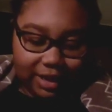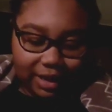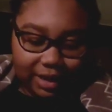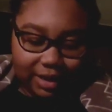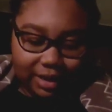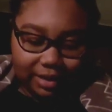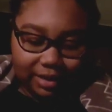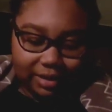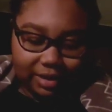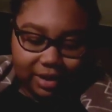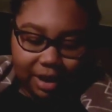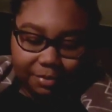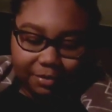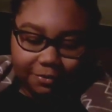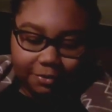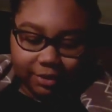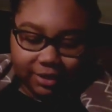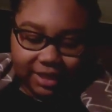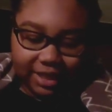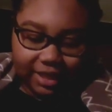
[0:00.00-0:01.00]
So,
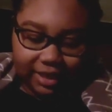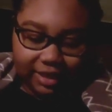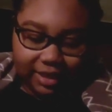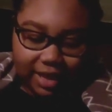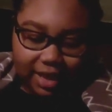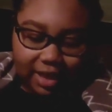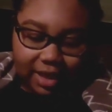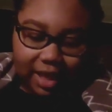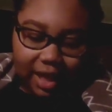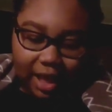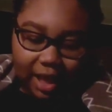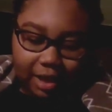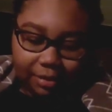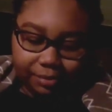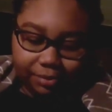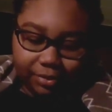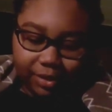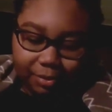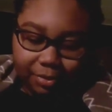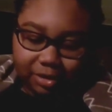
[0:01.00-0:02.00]
moving on.
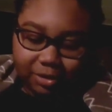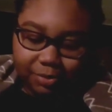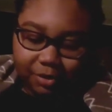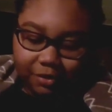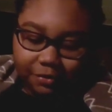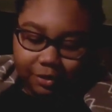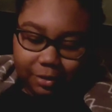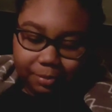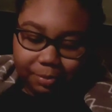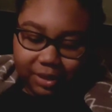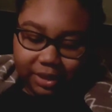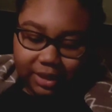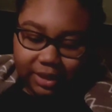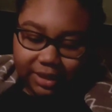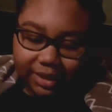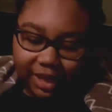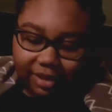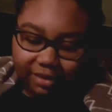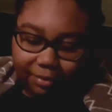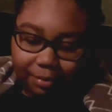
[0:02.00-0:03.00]
Number 14.
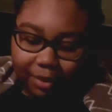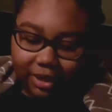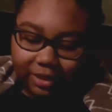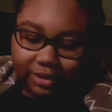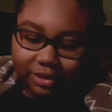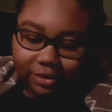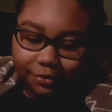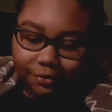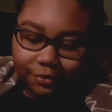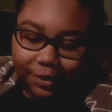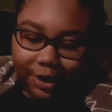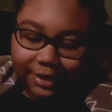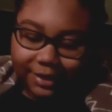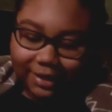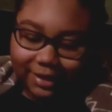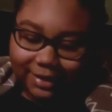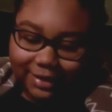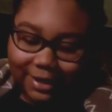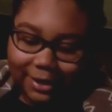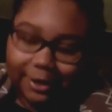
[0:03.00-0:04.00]
The most beautiful book
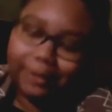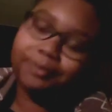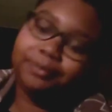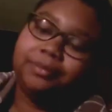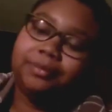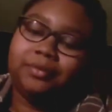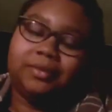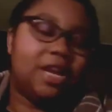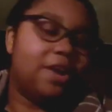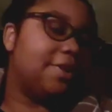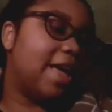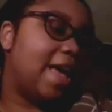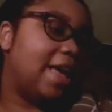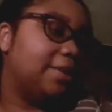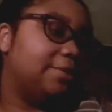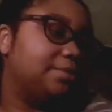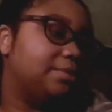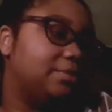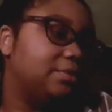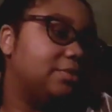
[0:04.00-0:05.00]
that you bought so far
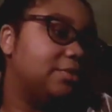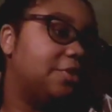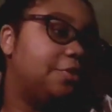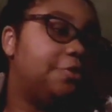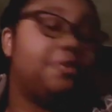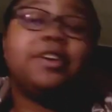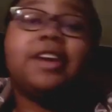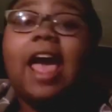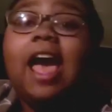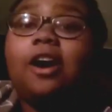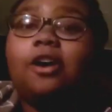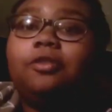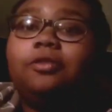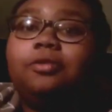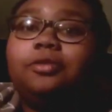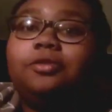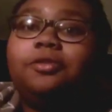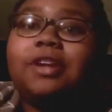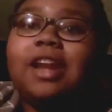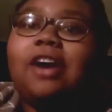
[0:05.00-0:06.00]
this year.
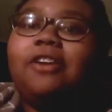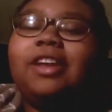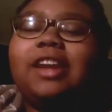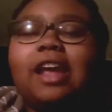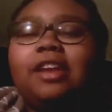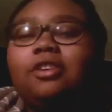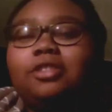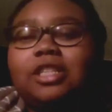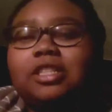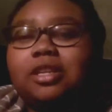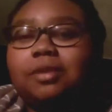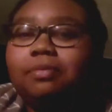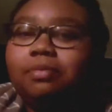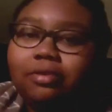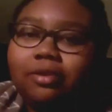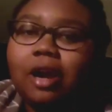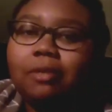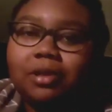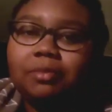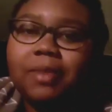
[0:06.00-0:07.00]
Okay. For now,
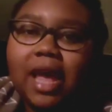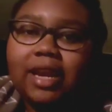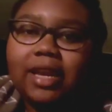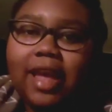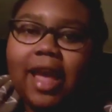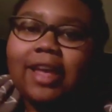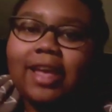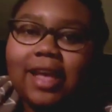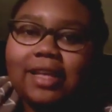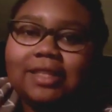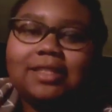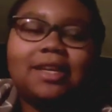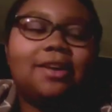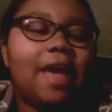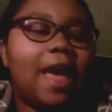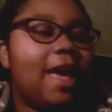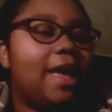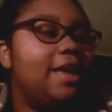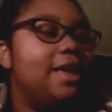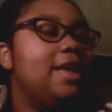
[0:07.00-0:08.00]
and I know she's a
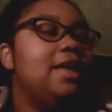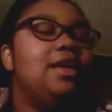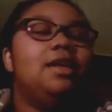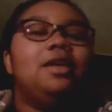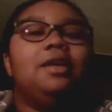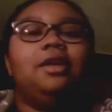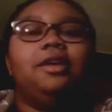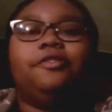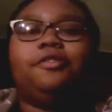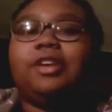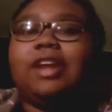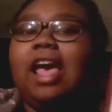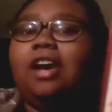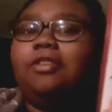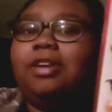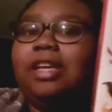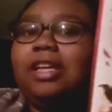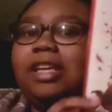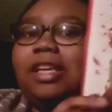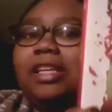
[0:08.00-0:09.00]
problematic, I guess.
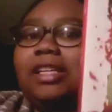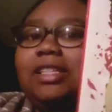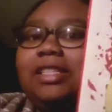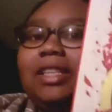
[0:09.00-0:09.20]
Okay.